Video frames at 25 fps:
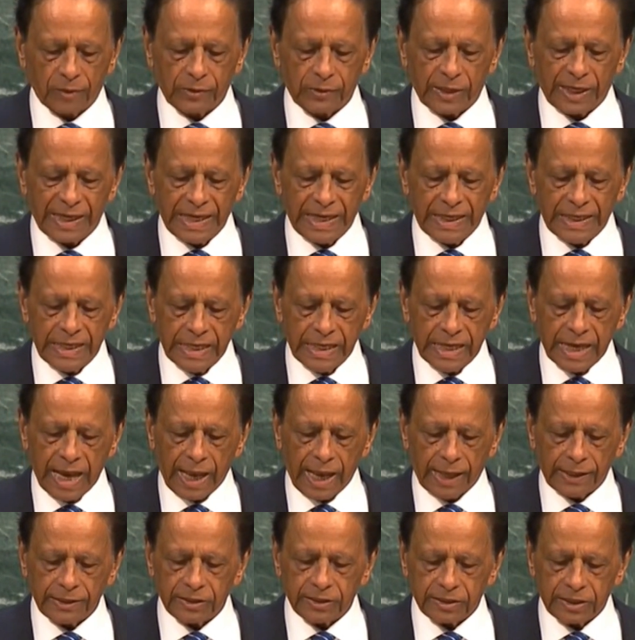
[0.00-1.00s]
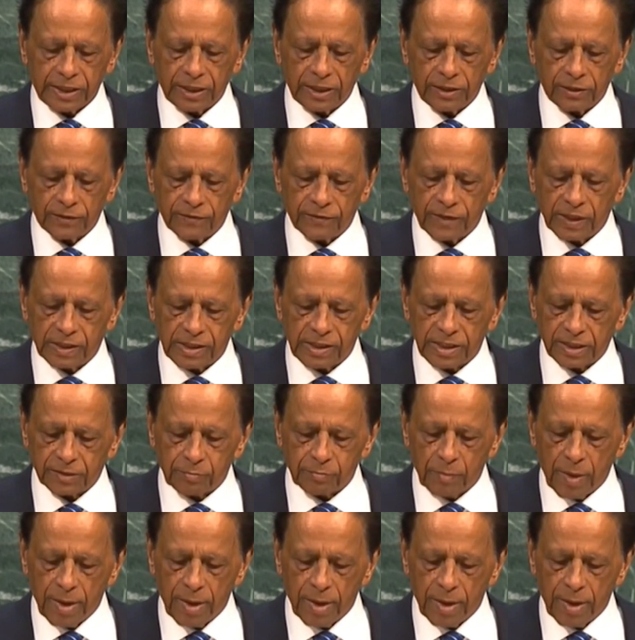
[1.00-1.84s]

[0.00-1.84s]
about the illegality of the